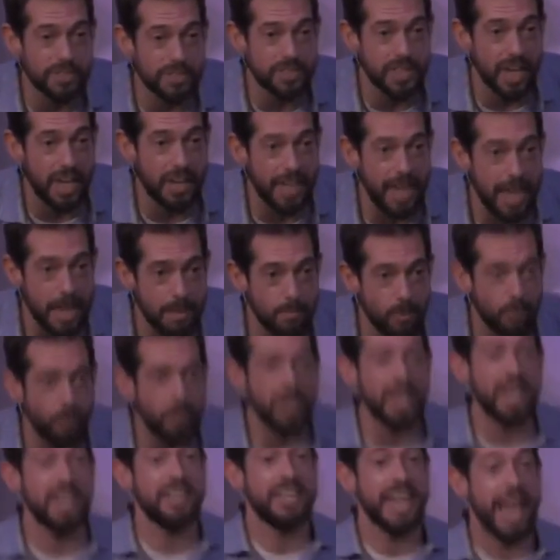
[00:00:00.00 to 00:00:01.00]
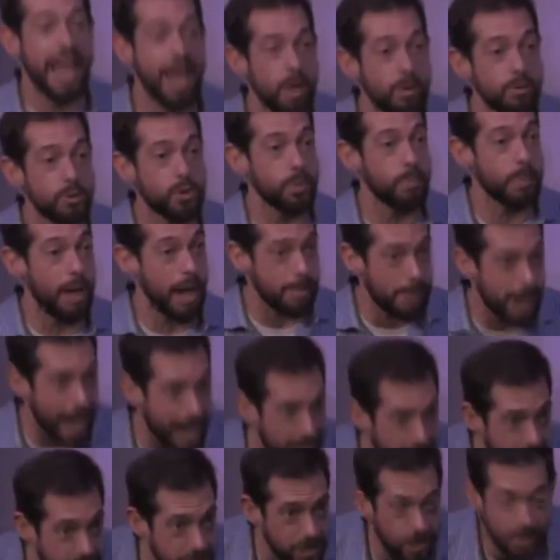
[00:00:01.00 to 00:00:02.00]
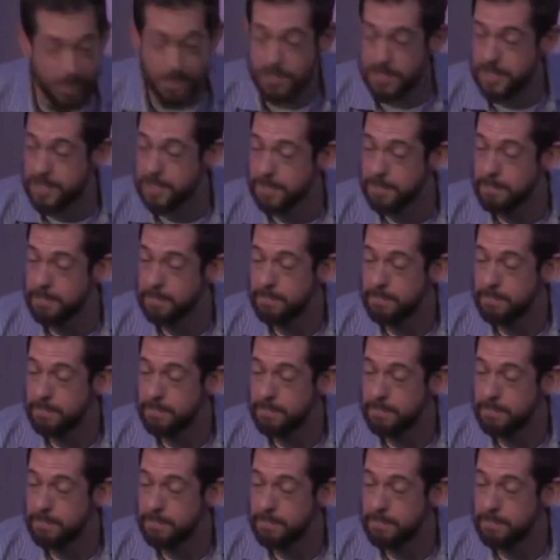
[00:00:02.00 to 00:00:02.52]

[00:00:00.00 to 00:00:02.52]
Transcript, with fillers: Sunday morning down to my boxers.